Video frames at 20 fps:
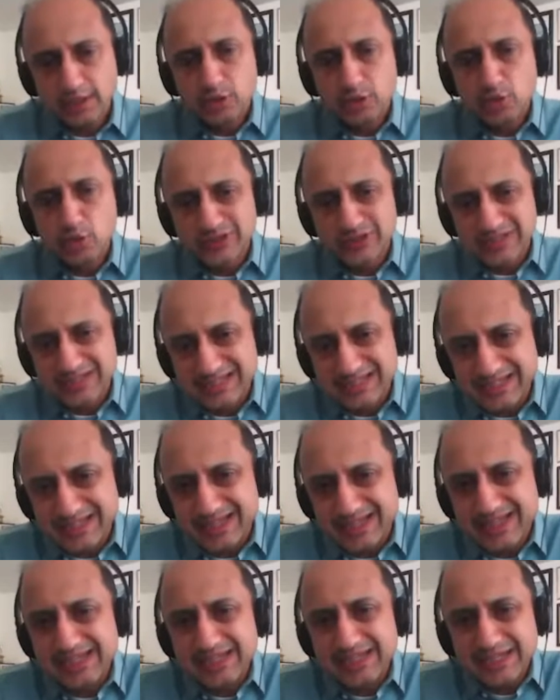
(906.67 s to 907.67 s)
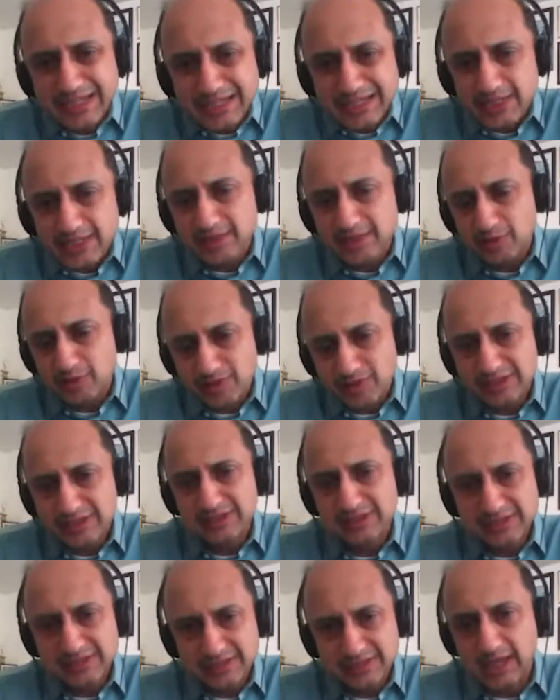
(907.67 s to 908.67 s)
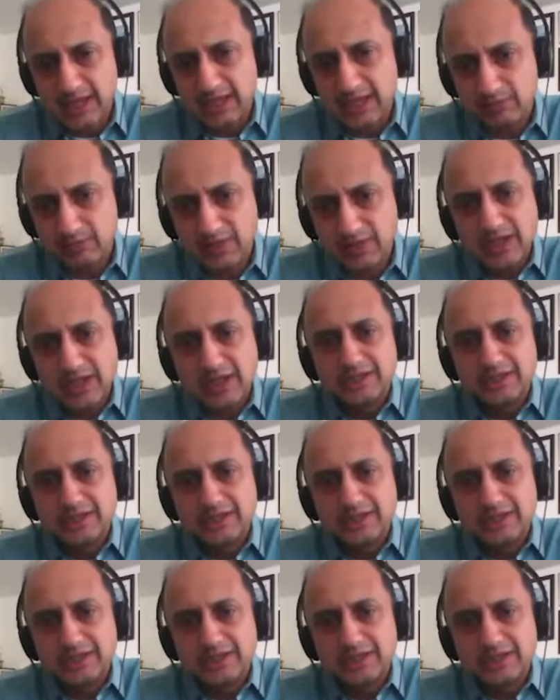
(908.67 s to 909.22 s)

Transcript: to see in near real time